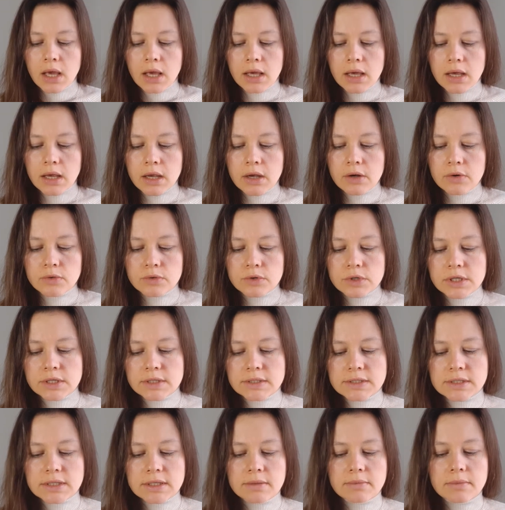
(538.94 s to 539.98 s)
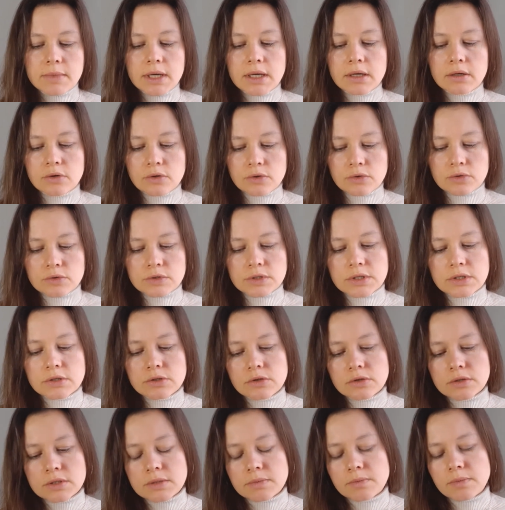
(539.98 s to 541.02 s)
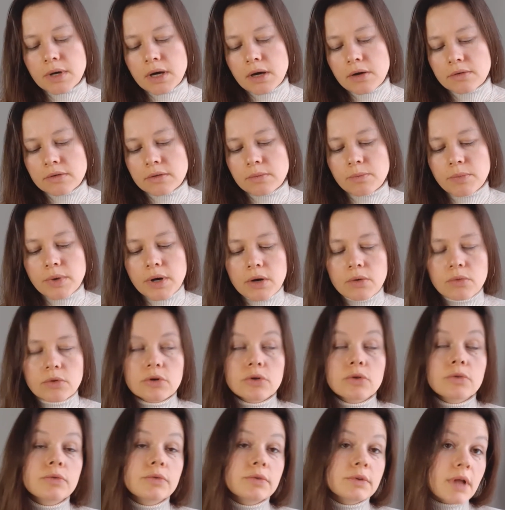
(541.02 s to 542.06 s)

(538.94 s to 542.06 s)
Eryximachus, he talks about the power of